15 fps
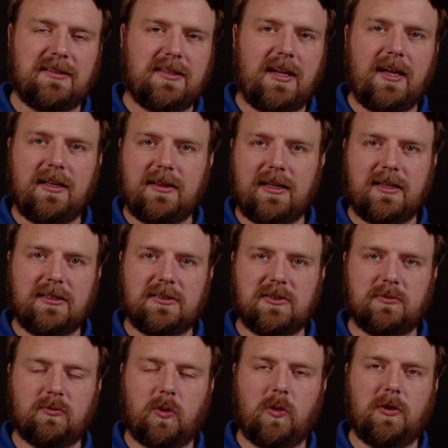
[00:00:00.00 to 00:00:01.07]
take. They can
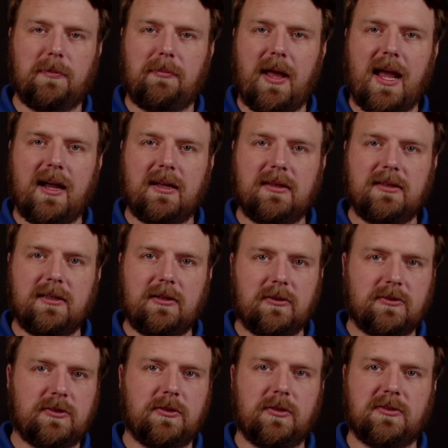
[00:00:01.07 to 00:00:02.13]
just roll it back a little
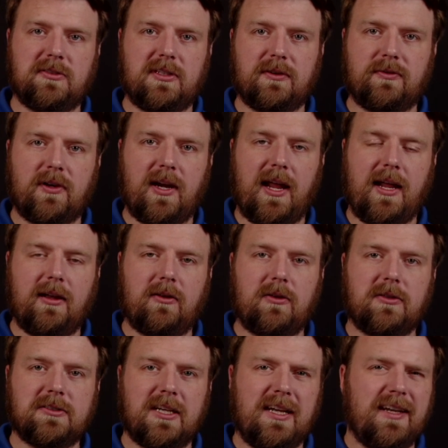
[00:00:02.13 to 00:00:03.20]
to those different
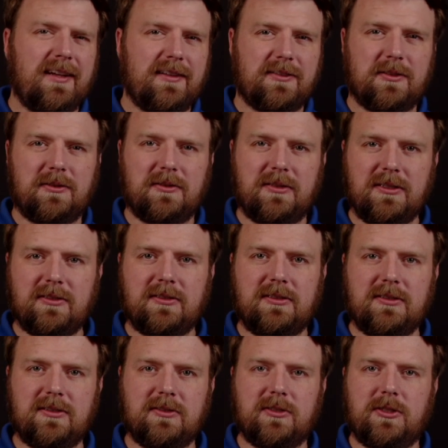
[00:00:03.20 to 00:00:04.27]
angles. So this
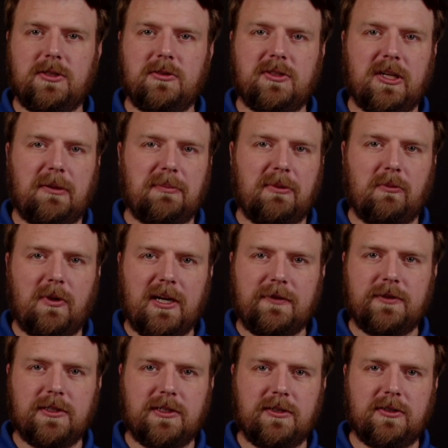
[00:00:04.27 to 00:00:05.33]
this is a huge help, and
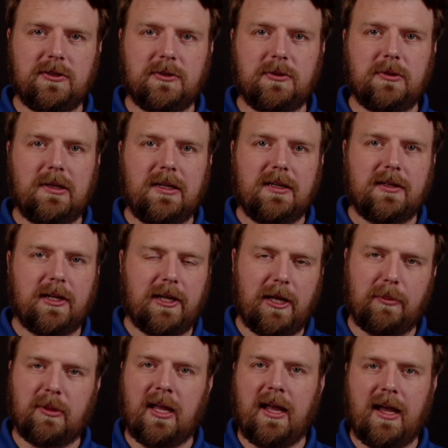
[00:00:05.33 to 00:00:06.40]
whatever you can do to
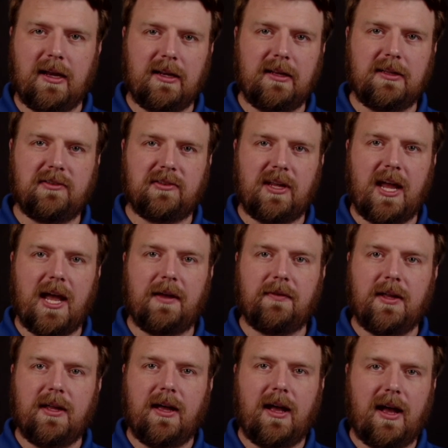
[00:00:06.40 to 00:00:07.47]
help the editing staff,
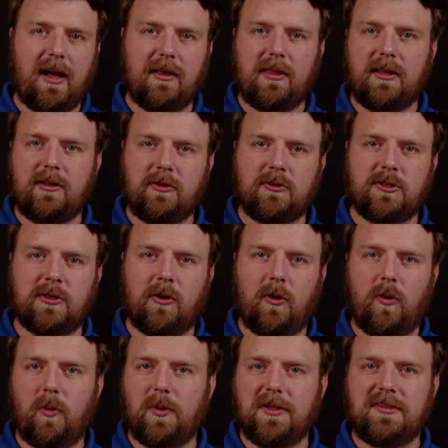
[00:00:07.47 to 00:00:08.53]
I think you should
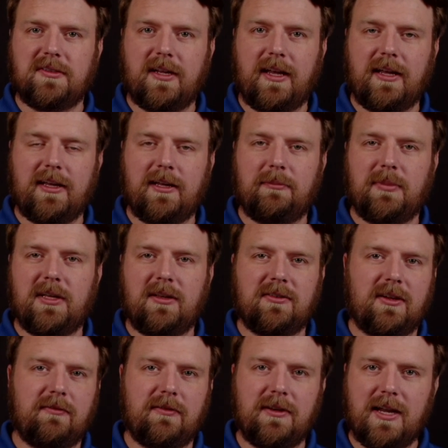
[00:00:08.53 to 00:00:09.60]
always take it because
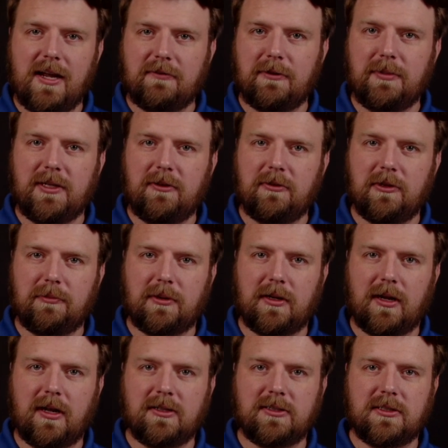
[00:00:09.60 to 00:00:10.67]
I've never been to a
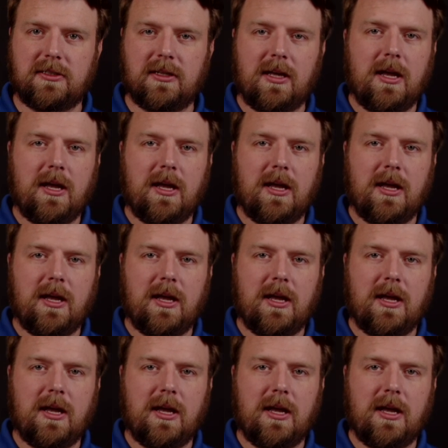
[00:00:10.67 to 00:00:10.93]
production